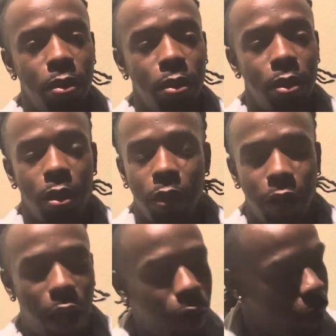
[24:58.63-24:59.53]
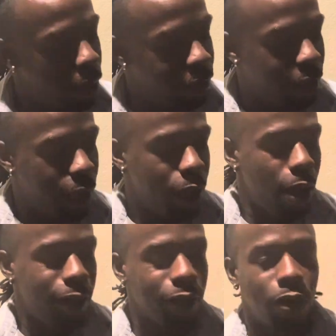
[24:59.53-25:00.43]
I understand.
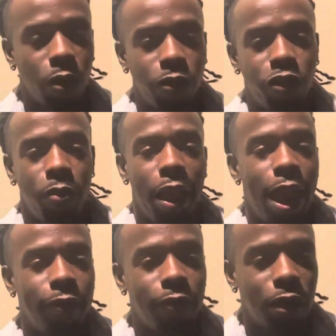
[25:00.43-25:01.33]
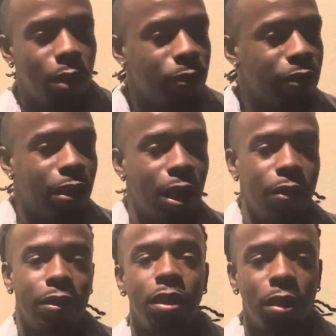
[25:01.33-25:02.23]
As adults, you may have it a couple
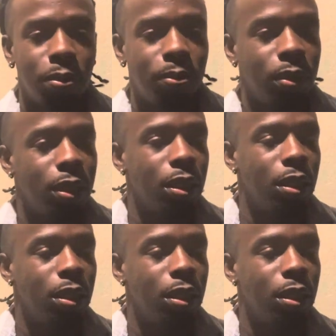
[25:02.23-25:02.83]
times here, but